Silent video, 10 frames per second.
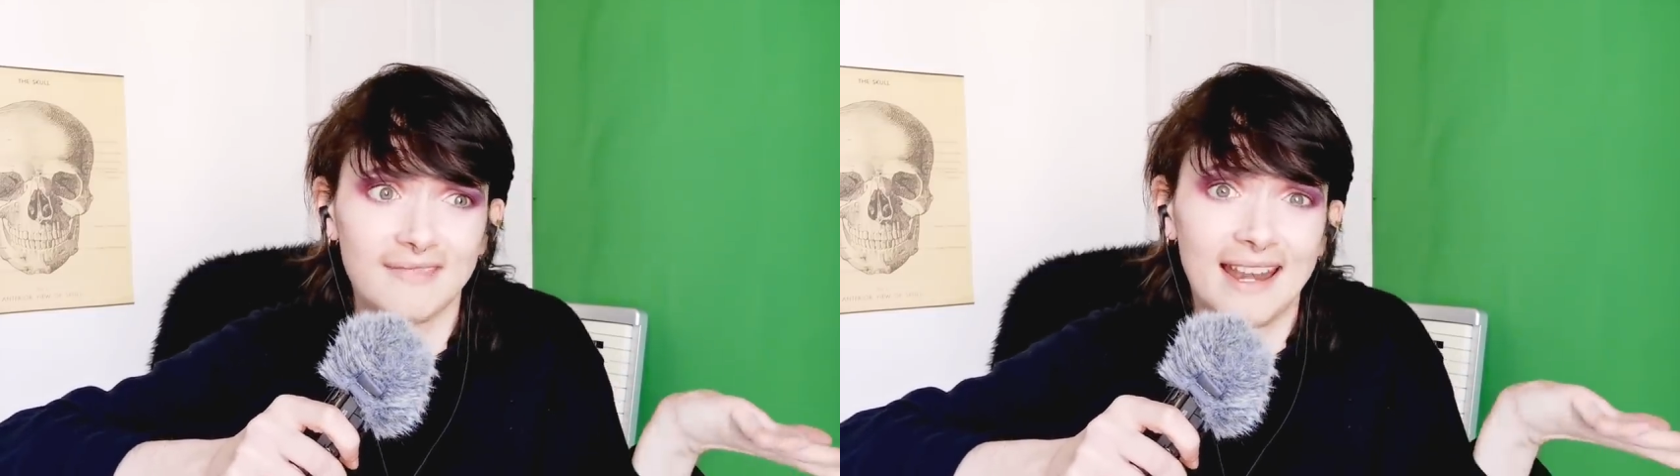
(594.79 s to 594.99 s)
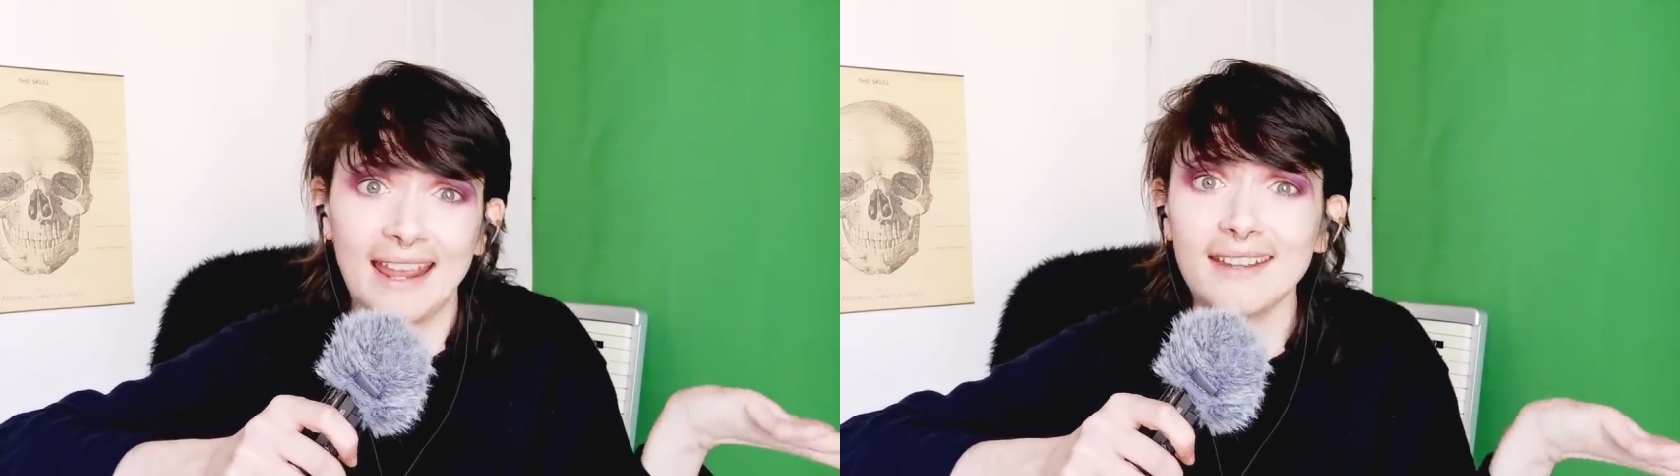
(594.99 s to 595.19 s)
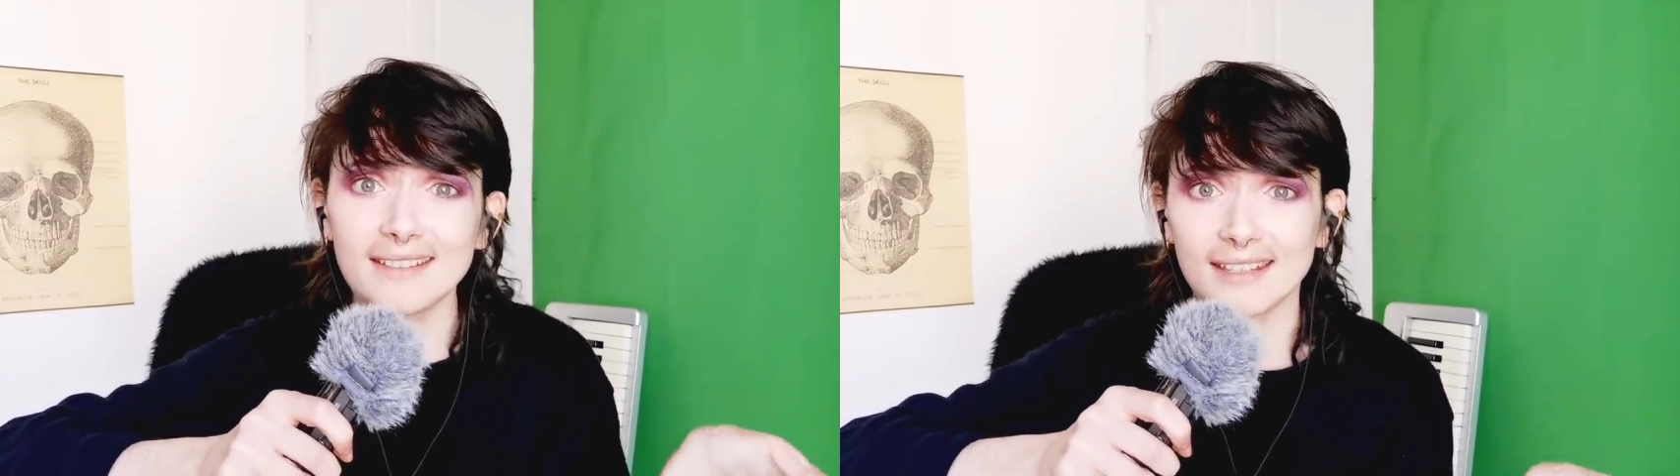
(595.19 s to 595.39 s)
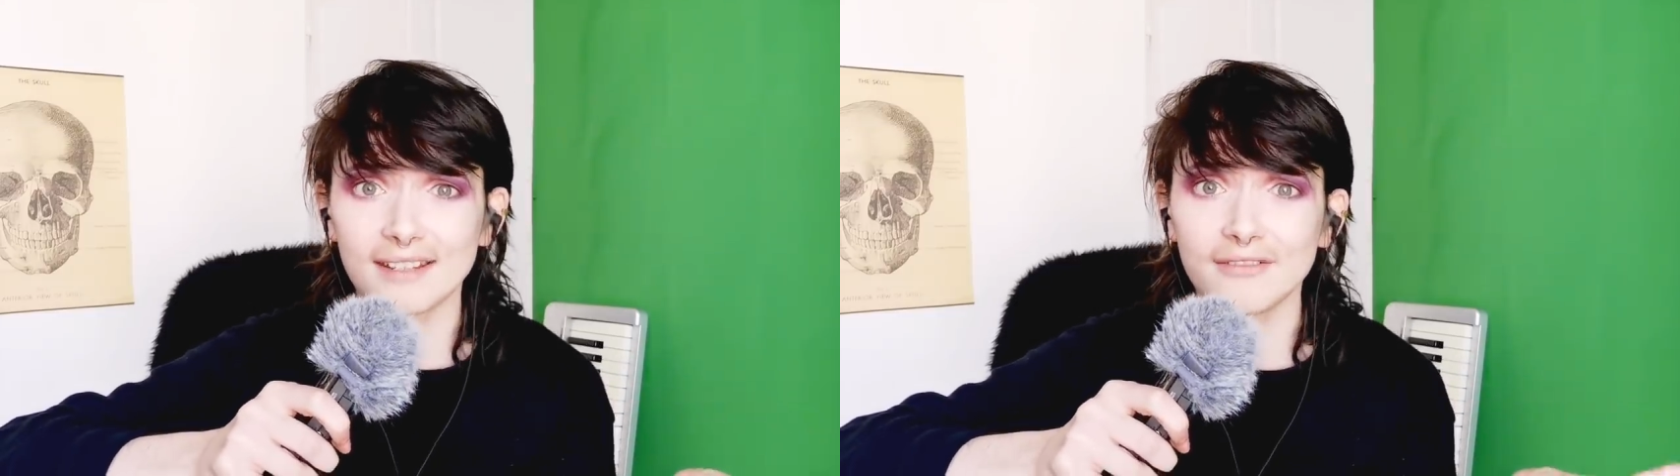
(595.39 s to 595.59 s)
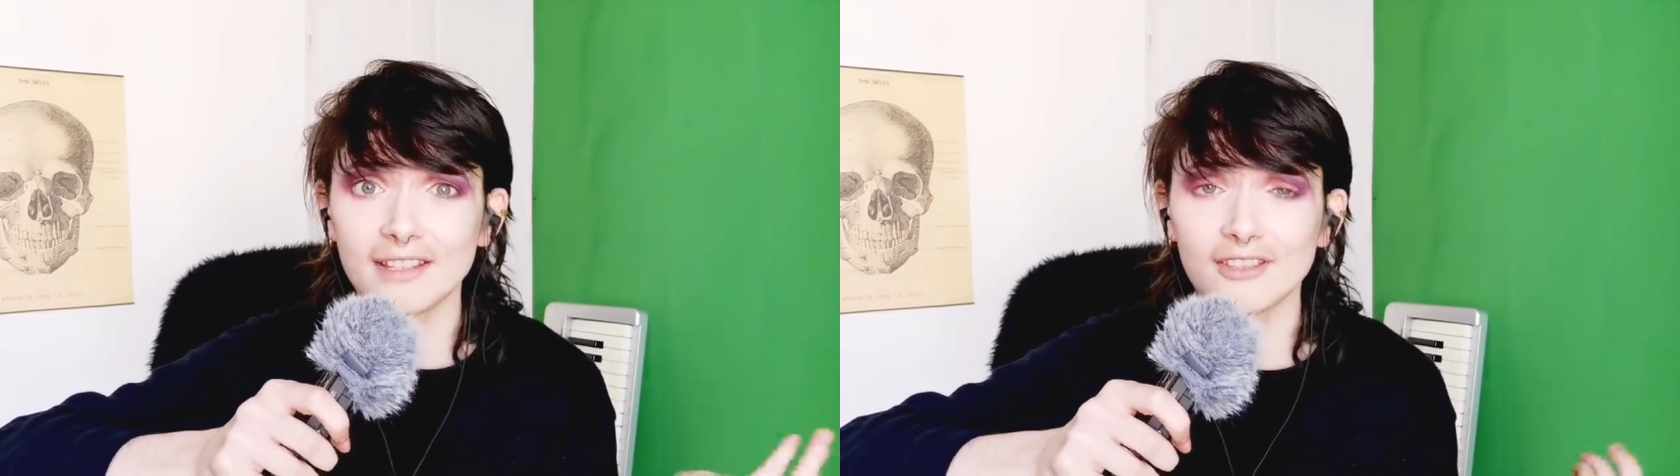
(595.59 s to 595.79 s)

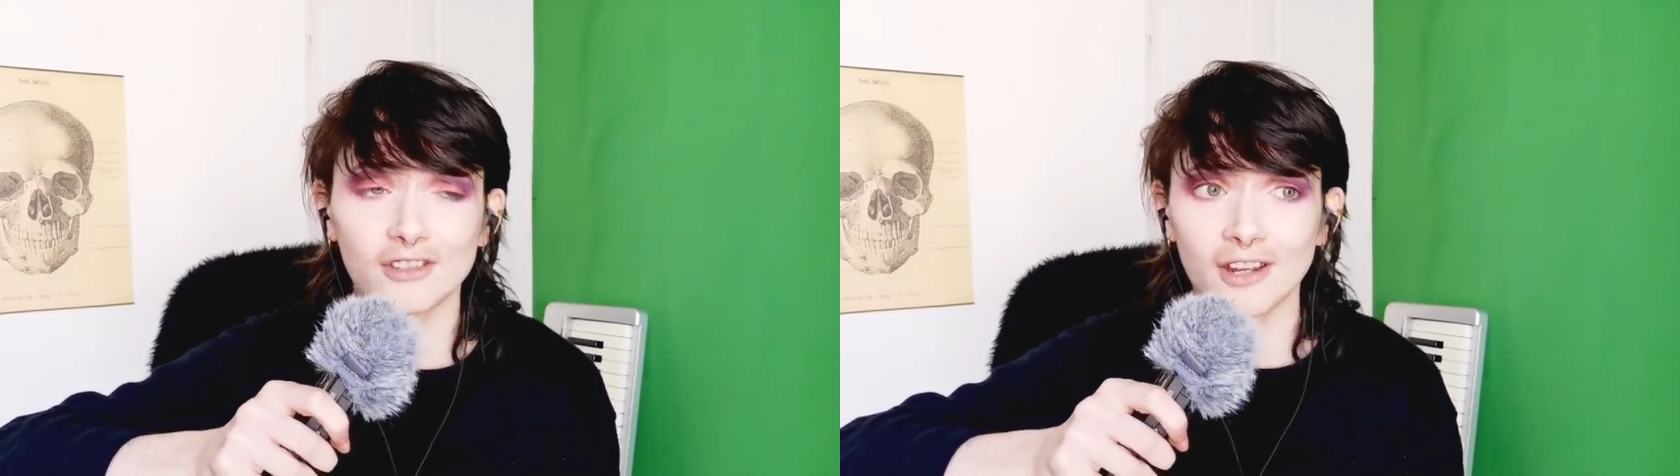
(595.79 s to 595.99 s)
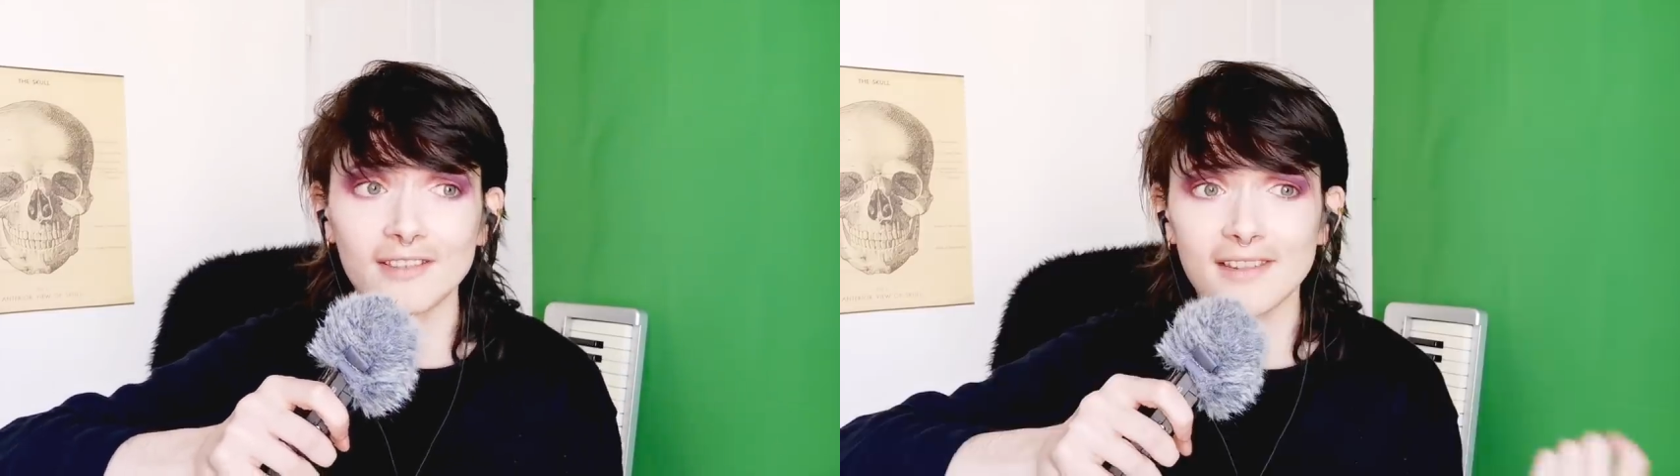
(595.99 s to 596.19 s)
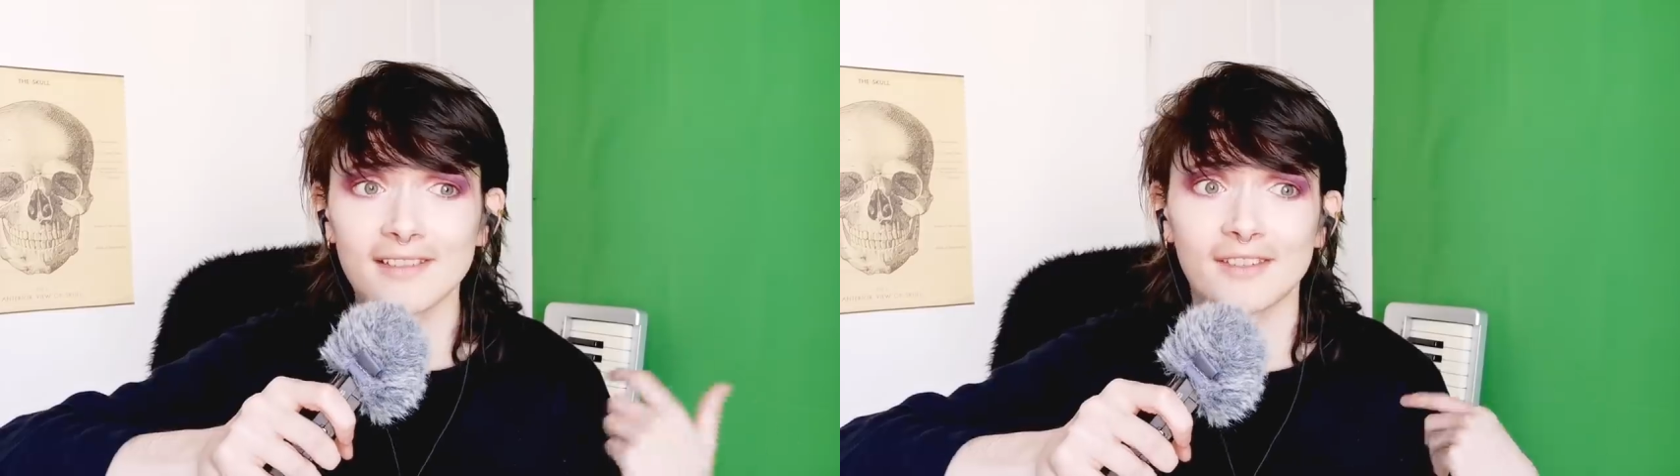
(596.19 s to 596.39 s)
negative, it's just a